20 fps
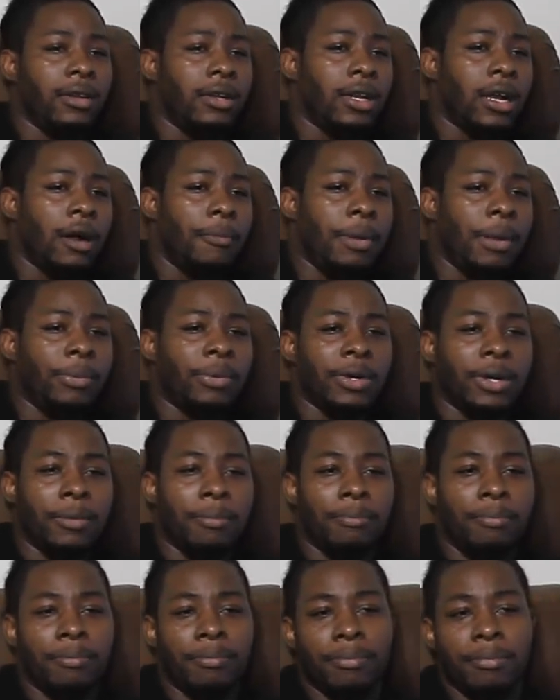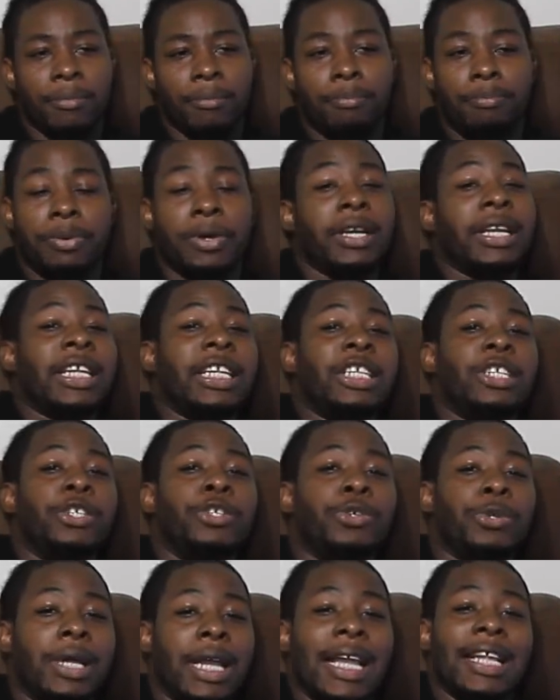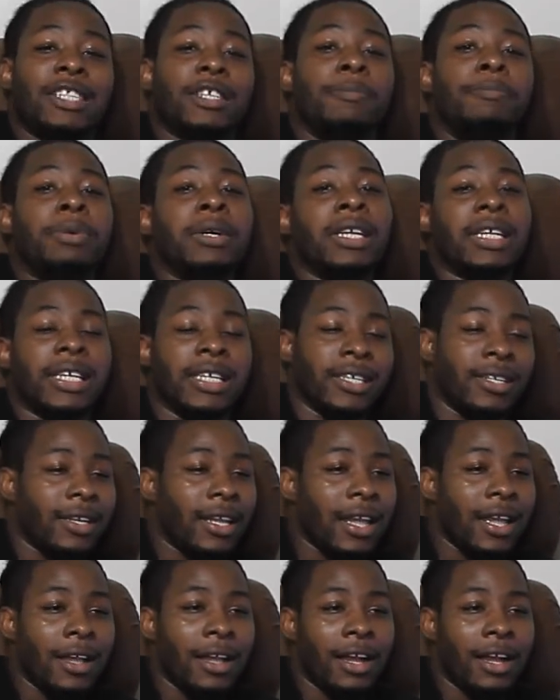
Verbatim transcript: You know, people will bully you into bullying,